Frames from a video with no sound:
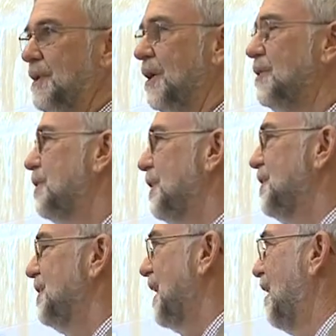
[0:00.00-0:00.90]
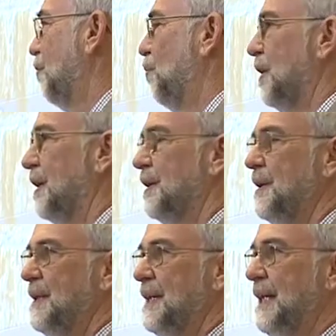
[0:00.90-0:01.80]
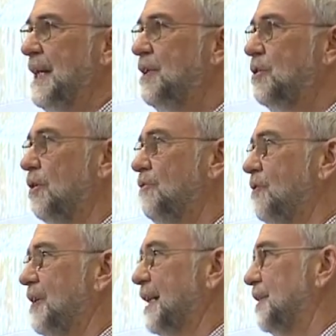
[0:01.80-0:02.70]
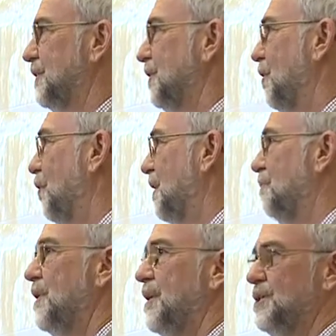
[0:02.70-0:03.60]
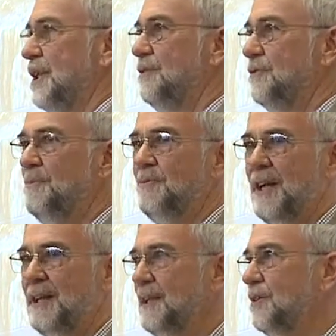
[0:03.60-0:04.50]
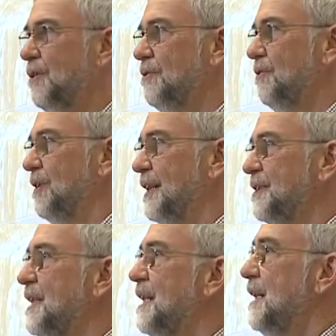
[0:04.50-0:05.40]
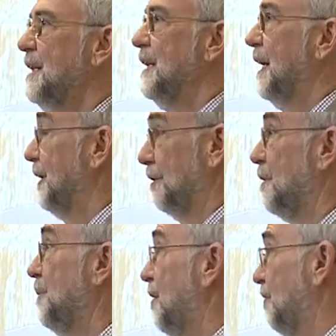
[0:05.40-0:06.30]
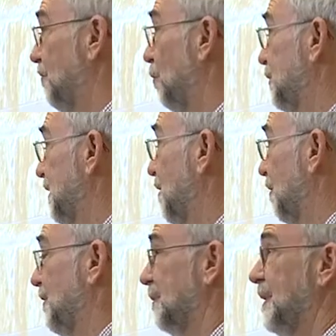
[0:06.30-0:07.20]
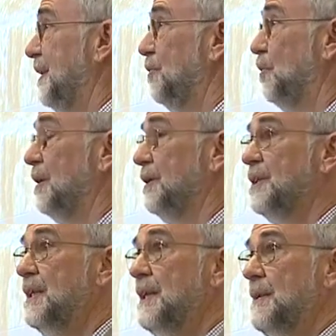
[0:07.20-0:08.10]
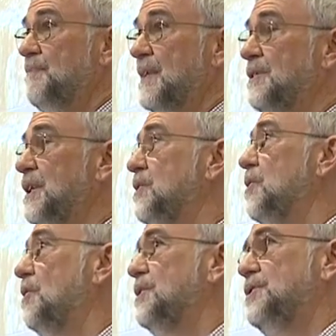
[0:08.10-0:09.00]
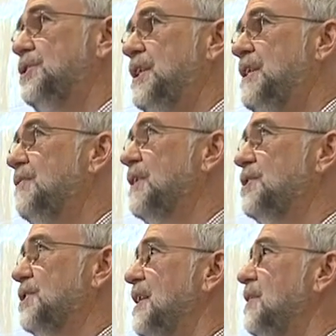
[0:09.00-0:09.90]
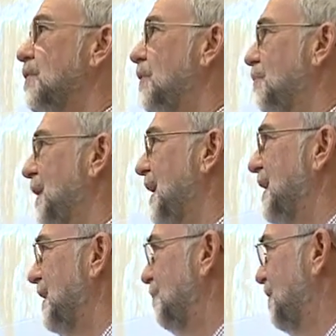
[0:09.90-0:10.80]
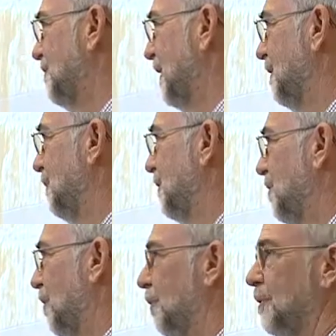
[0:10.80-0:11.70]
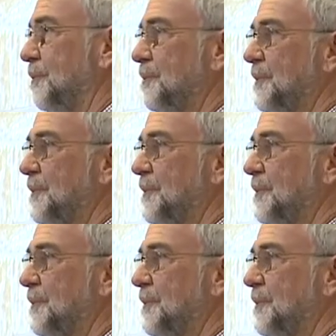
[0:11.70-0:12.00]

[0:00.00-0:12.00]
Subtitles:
countries that were in conflict or emerging from violent conflict, there are about 40 of them in the world, did not achieve a single Millennium Development Goal.